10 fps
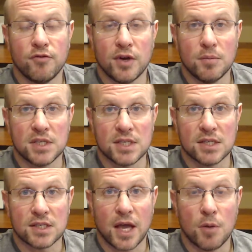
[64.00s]
limits
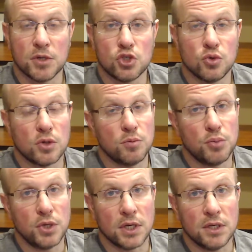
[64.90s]
as to how much you can
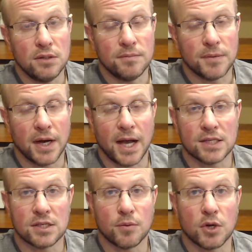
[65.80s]
put in.
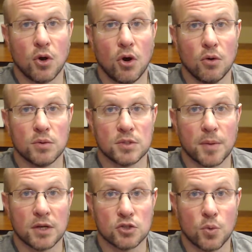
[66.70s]
Last I recall, it was
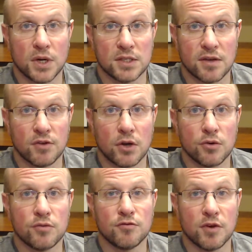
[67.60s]
about
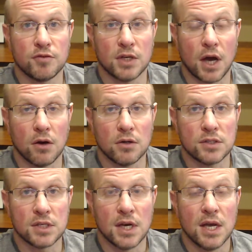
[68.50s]

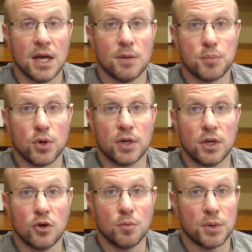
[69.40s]
$2,750 per
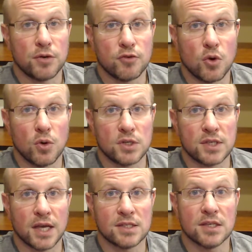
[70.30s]
year, but of course,
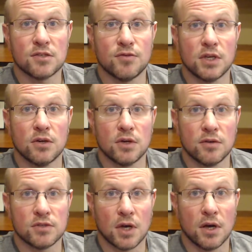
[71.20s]
as this video
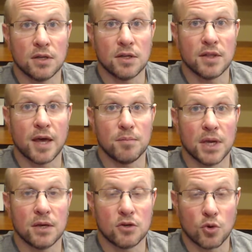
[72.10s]
lives on, that
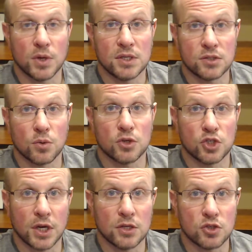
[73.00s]
may increase or
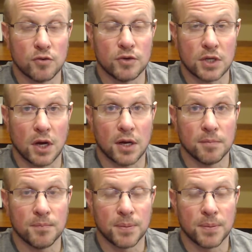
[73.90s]
change over time.